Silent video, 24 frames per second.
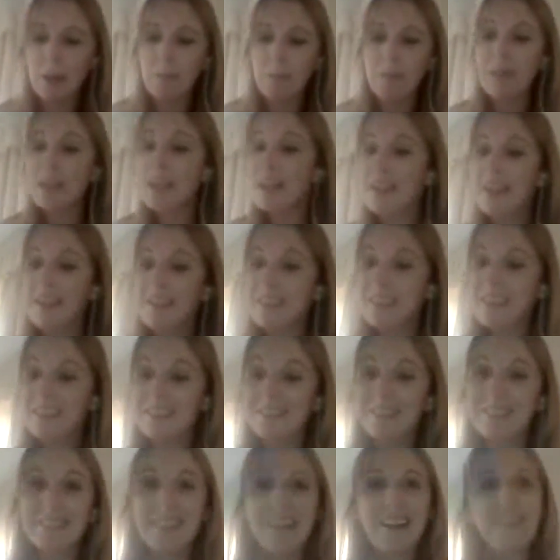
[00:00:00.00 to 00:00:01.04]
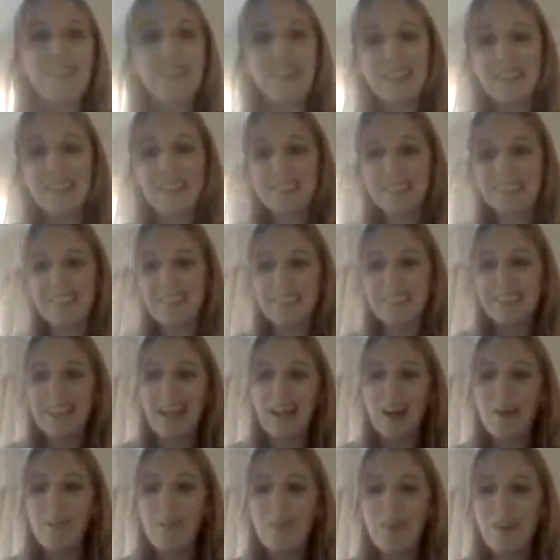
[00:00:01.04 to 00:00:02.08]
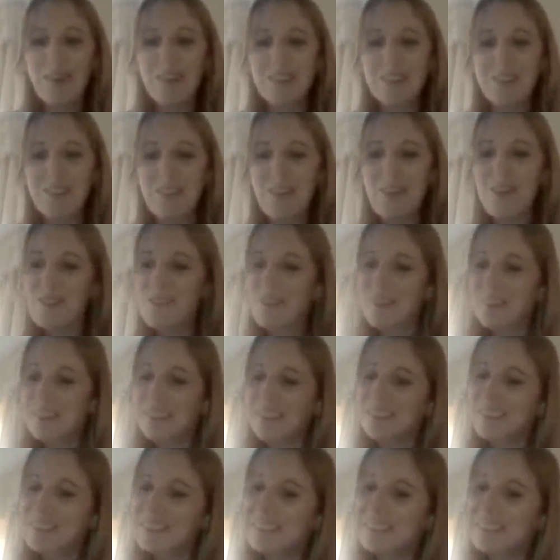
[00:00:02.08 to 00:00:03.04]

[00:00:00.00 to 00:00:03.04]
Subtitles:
But yeah, that's it. I think I'll pass you over.